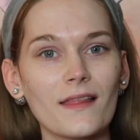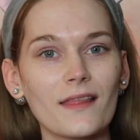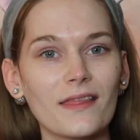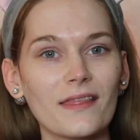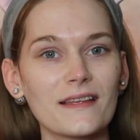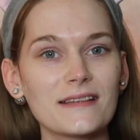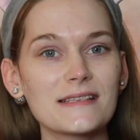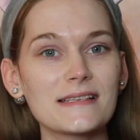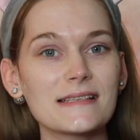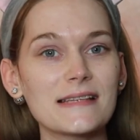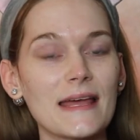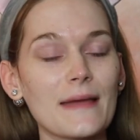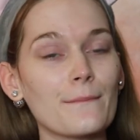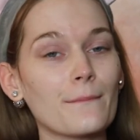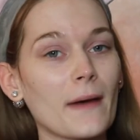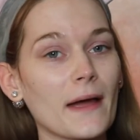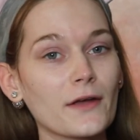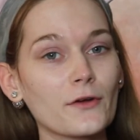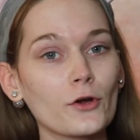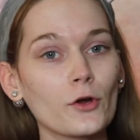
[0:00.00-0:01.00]
This is a
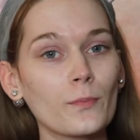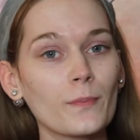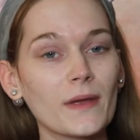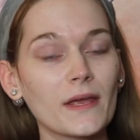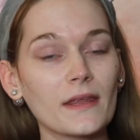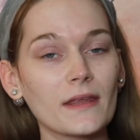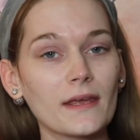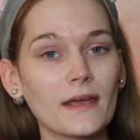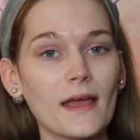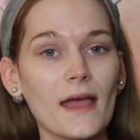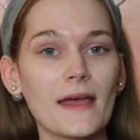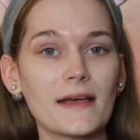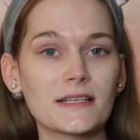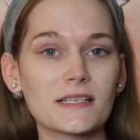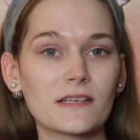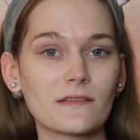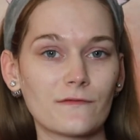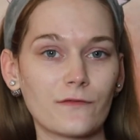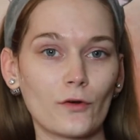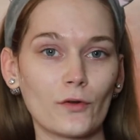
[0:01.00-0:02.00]
micro-peeling
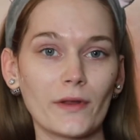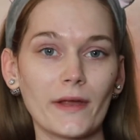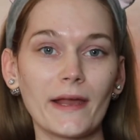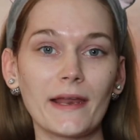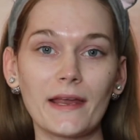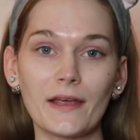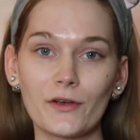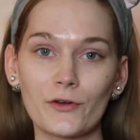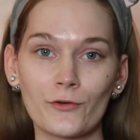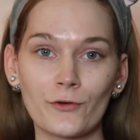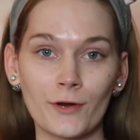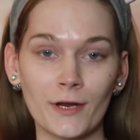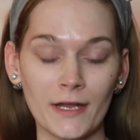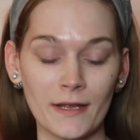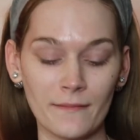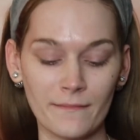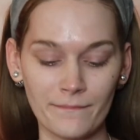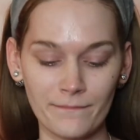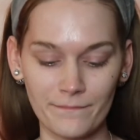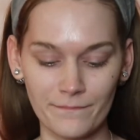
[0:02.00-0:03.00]
exfoliating
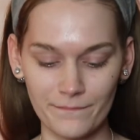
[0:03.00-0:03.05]
cream.